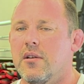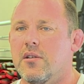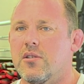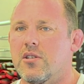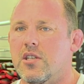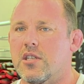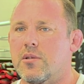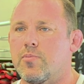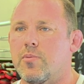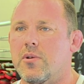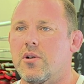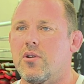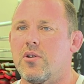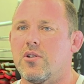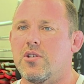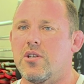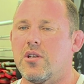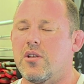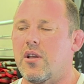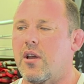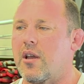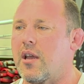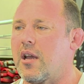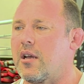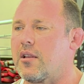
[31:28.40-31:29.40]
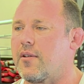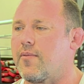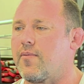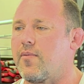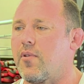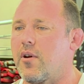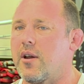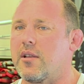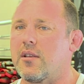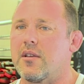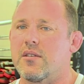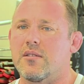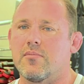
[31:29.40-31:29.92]
Just because you know how to
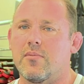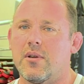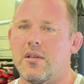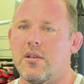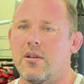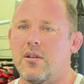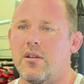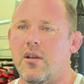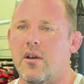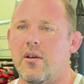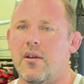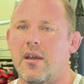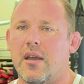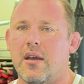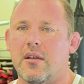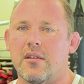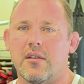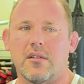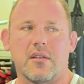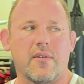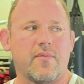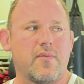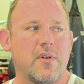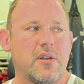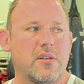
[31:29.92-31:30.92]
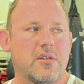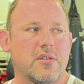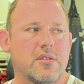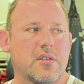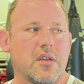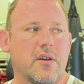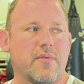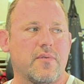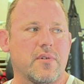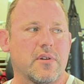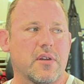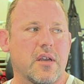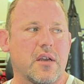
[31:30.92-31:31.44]
fight doesn't mean you know how to defend
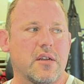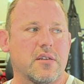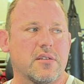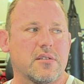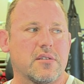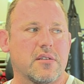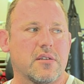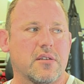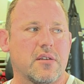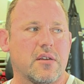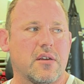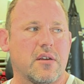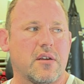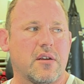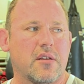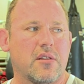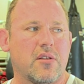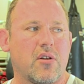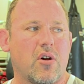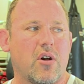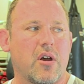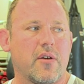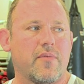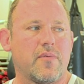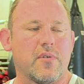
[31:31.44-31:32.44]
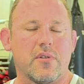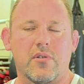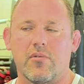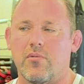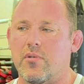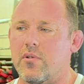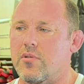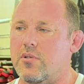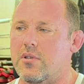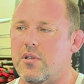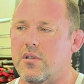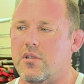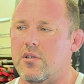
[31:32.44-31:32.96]
yourself against a knife in a
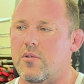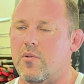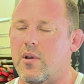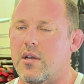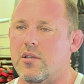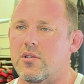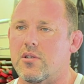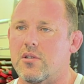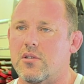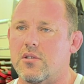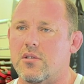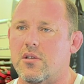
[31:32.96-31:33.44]
real situation.